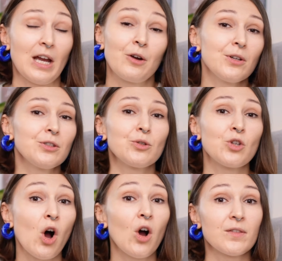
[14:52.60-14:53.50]
are going to
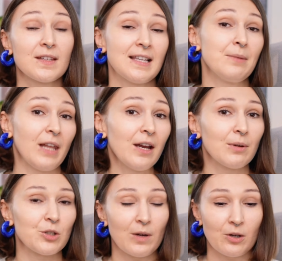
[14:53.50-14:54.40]
talk the same
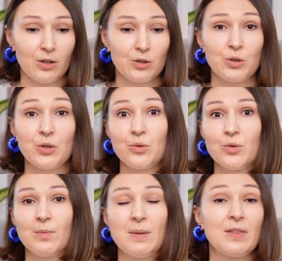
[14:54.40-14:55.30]
language. We're going to
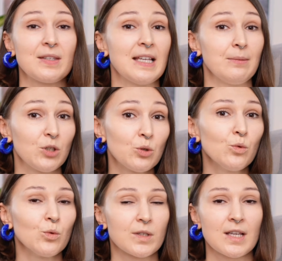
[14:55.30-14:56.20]
use maybe the same
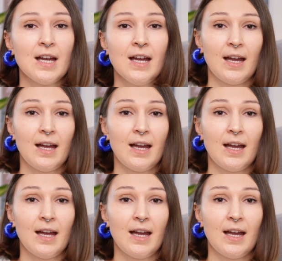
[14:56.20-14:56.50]
tools,